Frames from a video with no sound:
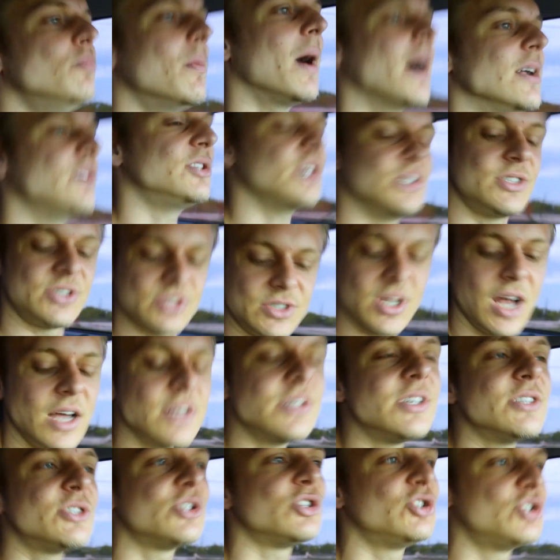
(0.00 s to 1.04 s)
much. It
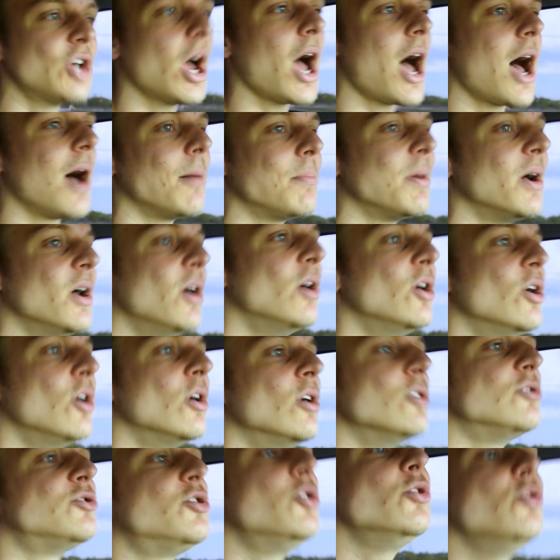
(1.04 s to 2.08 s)
does its job
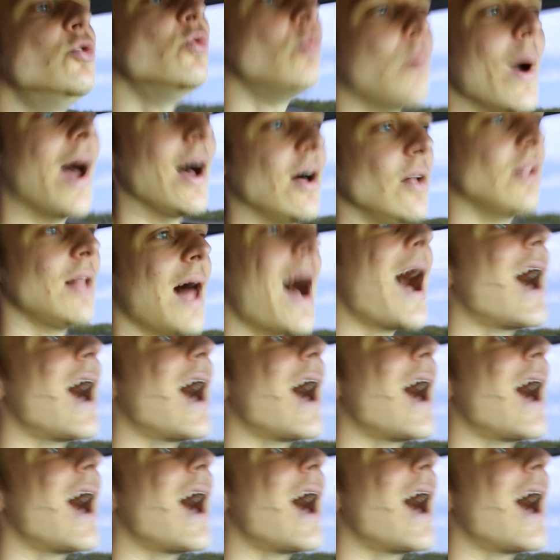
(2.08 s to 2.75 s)
too well. Something